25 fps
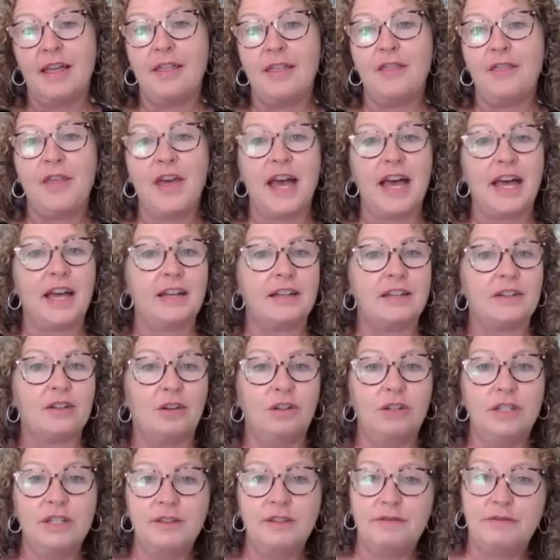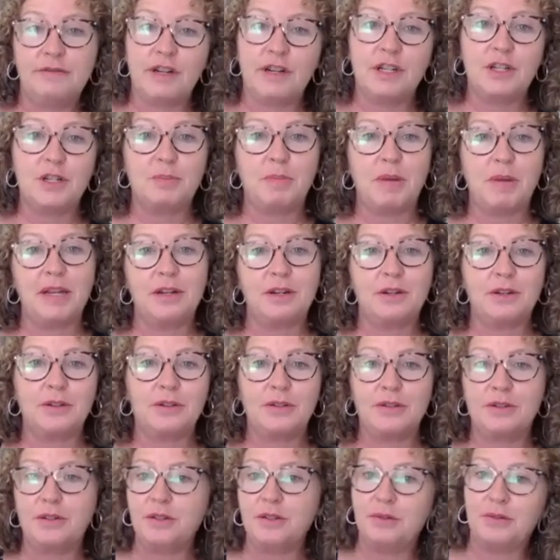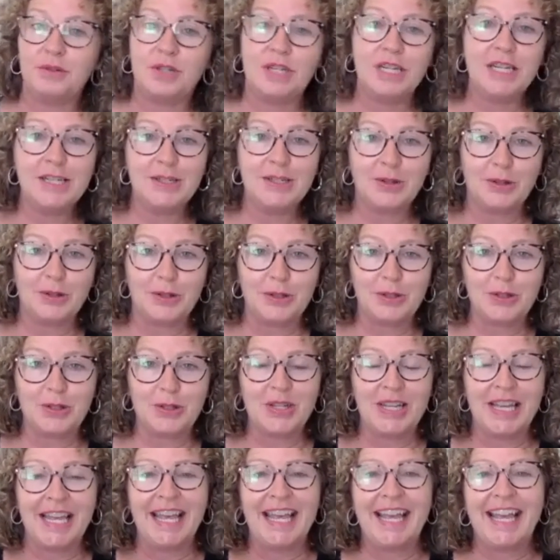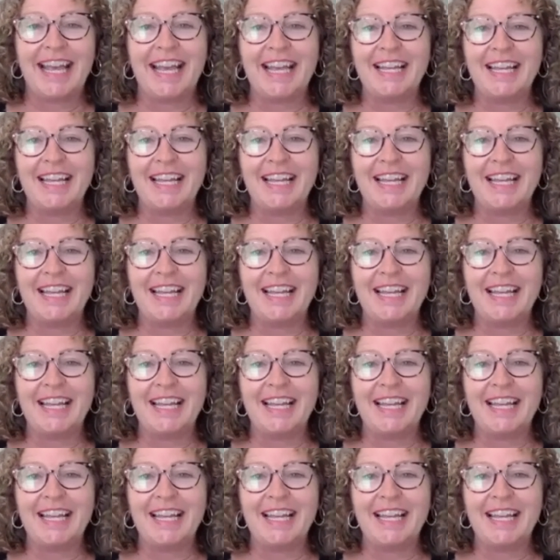that only French painters used easels. And